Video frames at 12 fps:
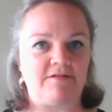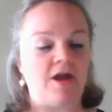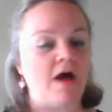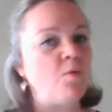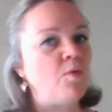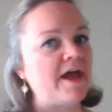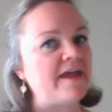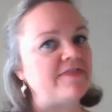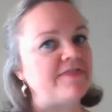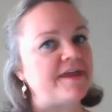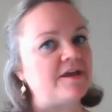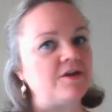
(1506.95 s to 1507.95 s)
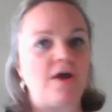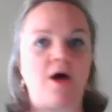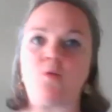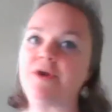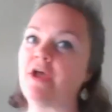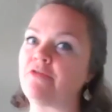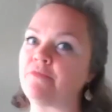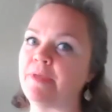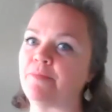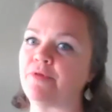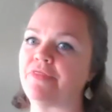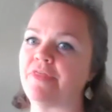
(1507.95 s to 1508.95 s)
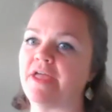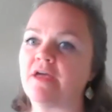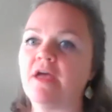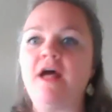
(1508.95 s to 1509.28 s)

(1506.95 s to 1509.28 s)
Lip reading: not what I think, not what other people think,